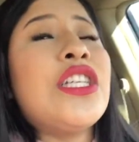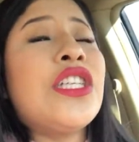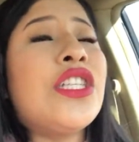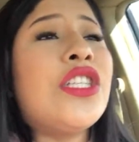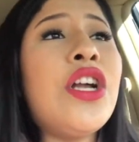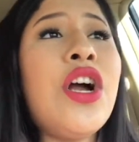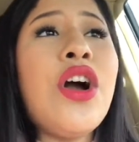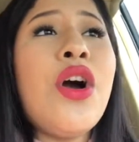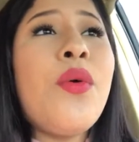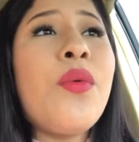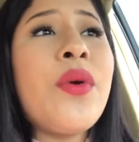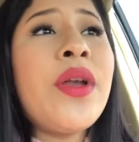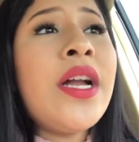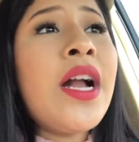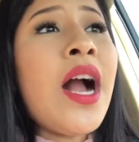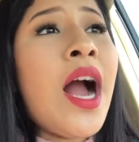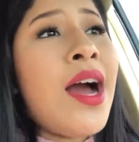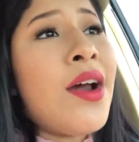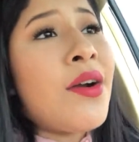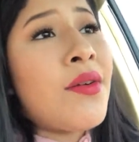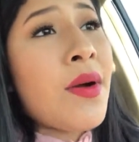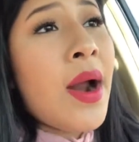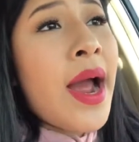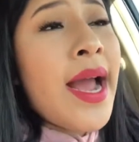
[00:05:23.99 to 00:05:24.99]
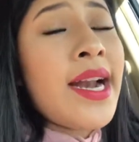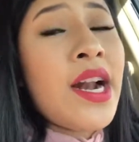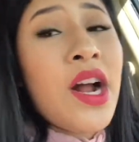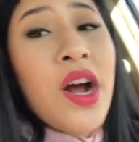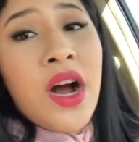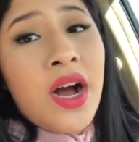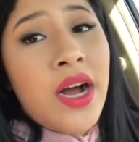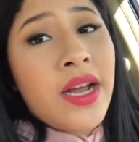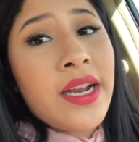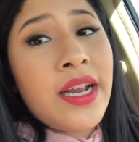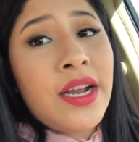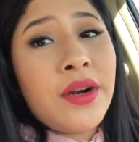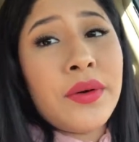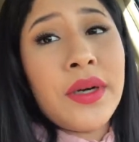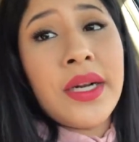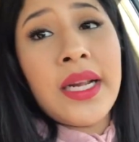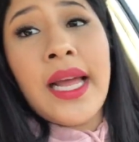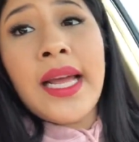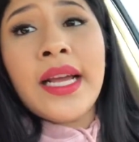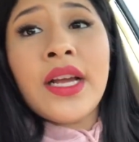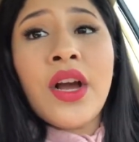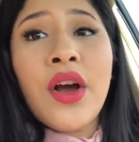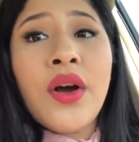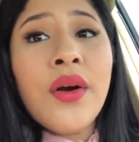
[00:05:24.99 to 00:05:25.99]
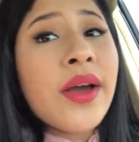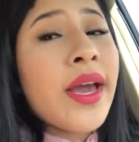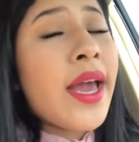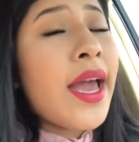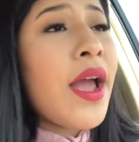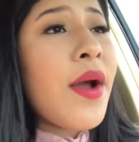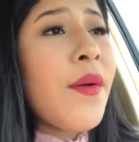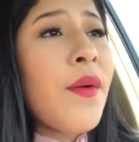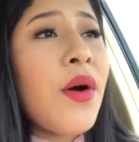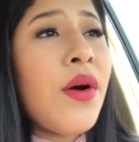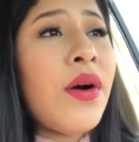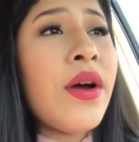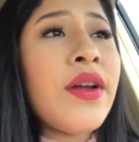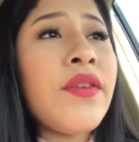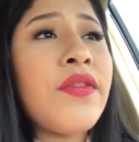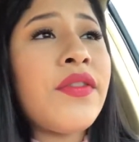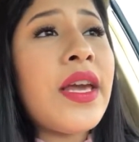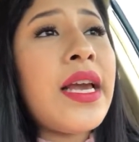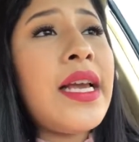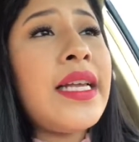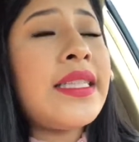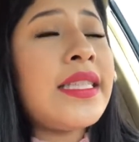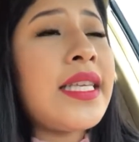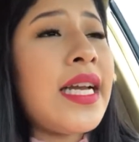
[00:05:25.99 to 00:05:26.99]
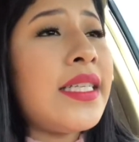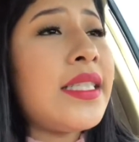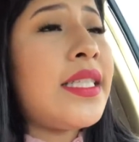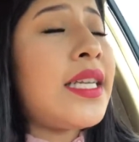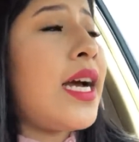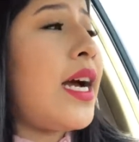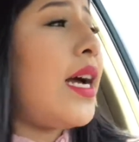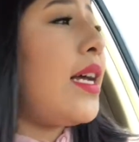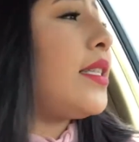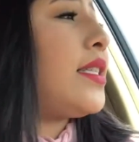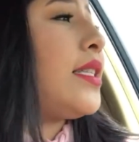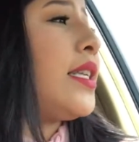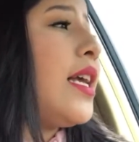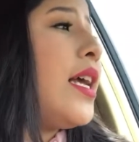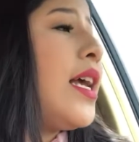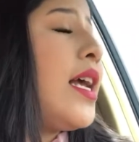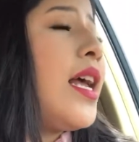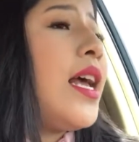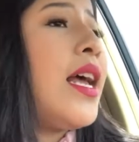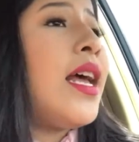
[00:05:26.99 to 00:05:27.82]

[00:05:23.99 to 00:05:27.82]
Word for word: So we got right on it. We're like, okay, well if they sent us